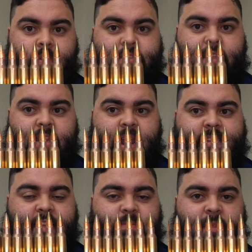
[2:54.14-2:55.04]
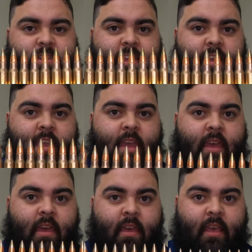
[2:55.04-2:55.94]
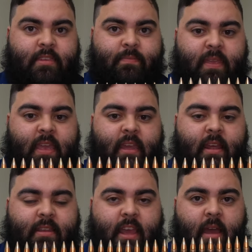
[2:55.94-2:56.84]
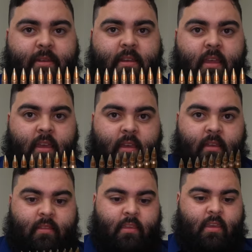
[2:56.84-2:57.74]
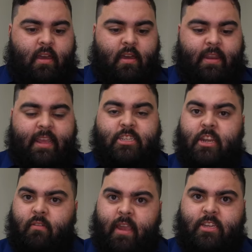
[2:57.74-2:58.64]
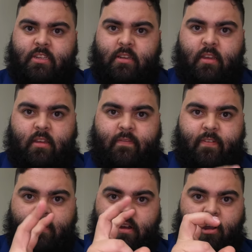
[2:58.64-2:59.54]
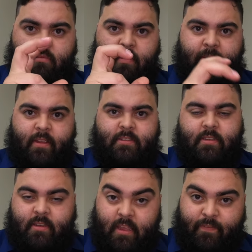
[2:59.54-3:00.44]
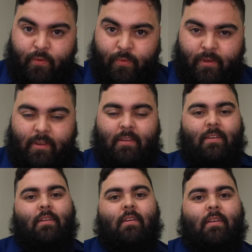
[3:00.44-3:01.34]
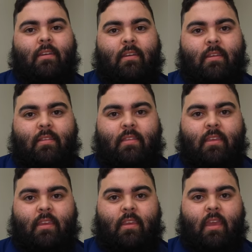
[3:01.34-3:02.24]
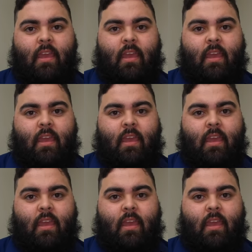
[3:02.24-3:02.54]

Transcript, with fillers: we see the United States military has began adopting the uh, next generation of armor piercing, if you would, the